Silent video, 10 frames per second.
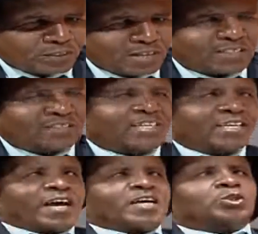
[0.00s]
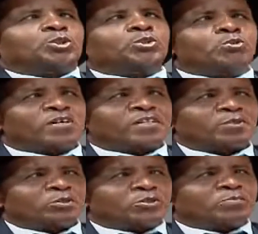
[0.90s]
until I ensure
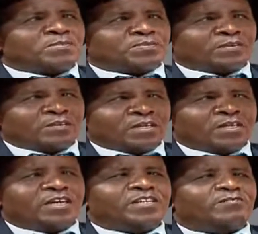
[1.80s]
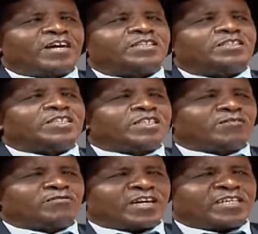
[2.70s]
that those people live a
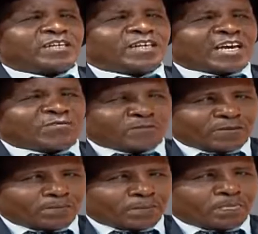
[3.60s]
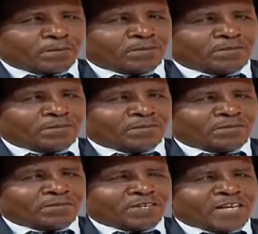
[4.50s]
dignified life.
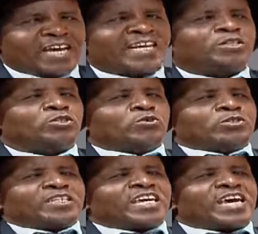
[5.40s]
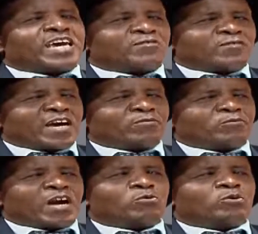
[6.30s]
And I don't care if
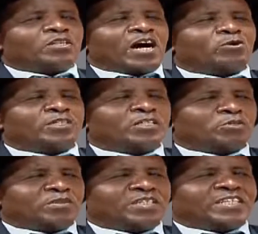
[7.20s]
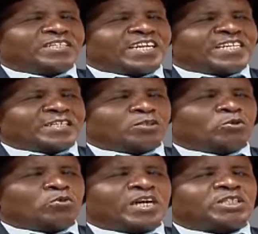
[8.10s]
I would need to be dictator
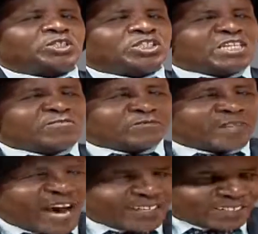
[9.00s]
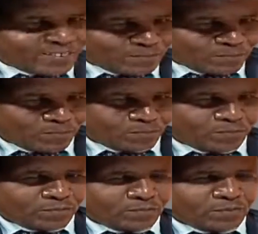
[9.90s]
to achieve that.
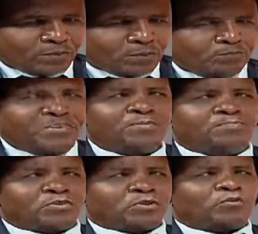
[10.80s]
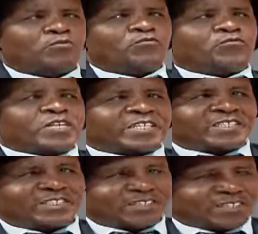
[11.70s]
People
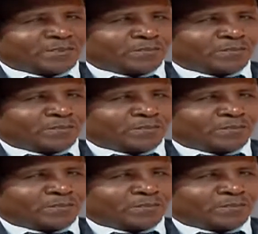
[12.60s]
first.